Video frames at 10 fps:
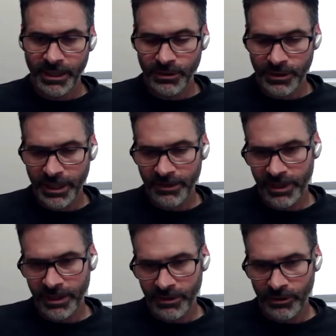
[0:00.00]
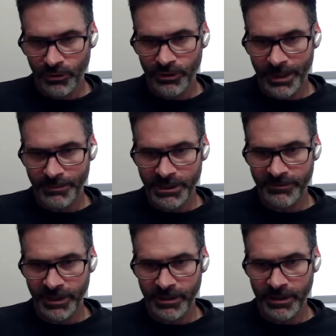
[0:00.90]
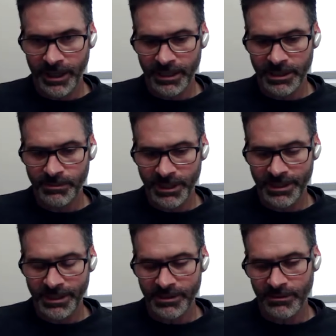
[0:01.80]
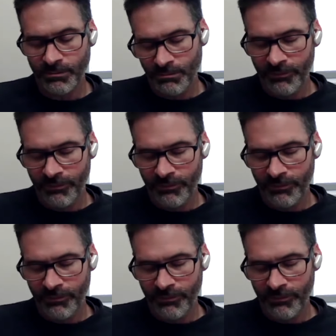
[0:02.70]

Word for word: You can think of it in the Northern Hemisphere as species,